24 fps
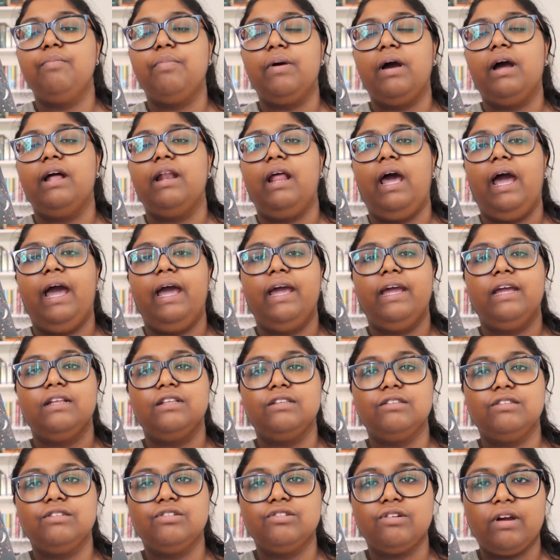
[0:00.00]
But I
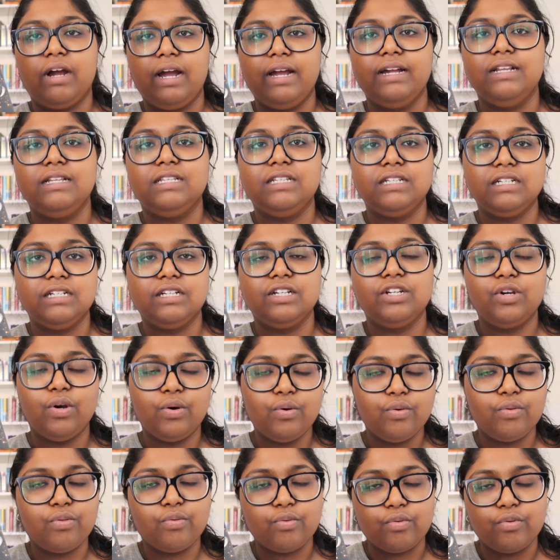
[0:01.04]
tried to
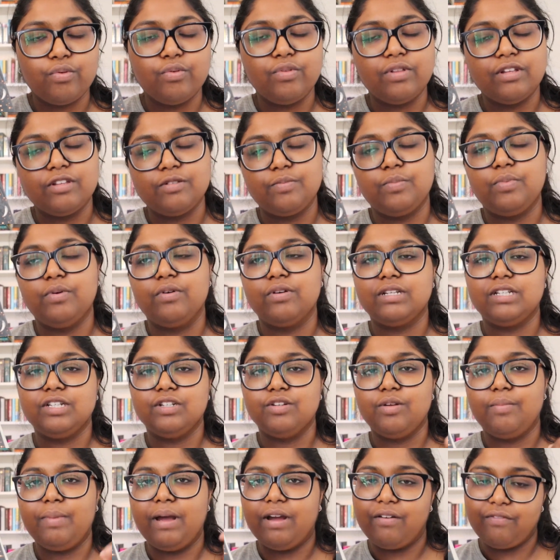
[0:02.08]
go through this book
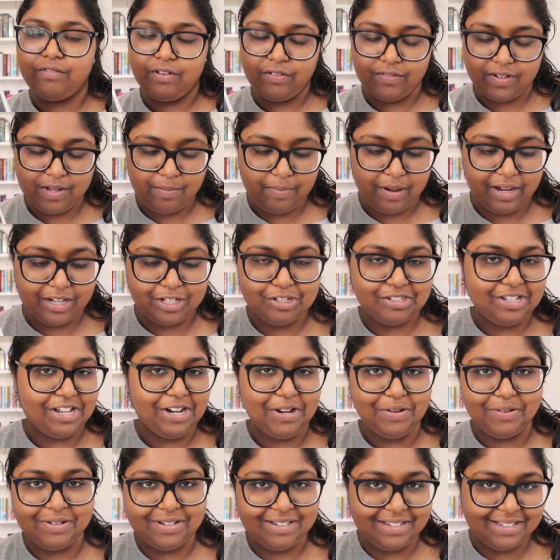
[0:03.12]
till about 50 pages. I
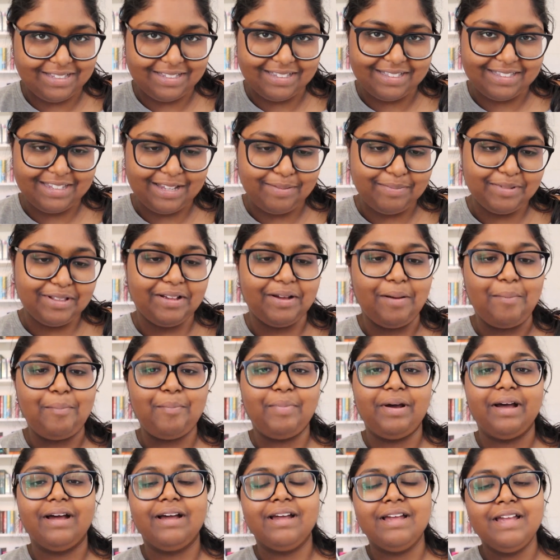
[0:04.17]
know it doesn't seem a lot,
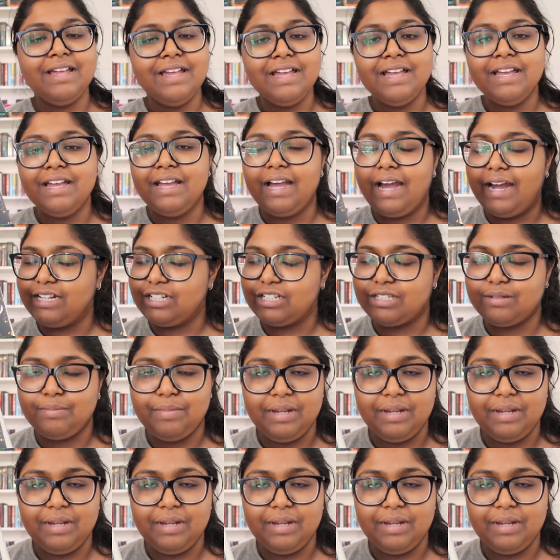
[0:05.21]
but I just